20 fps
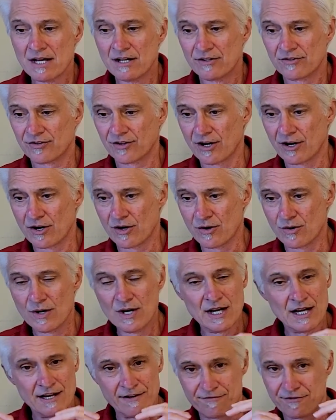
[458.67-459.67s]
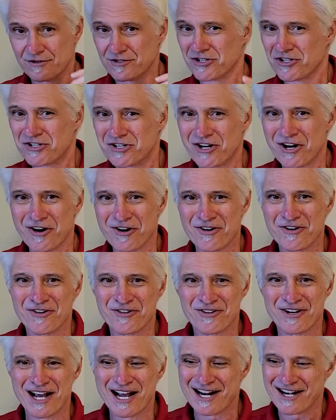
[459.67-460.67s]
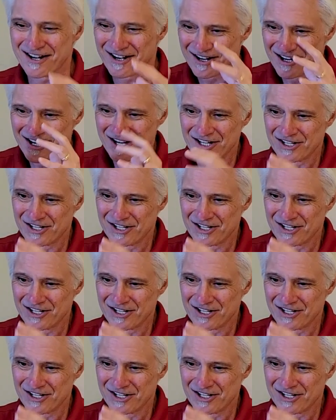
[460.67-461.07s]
So if you're just sharing your data,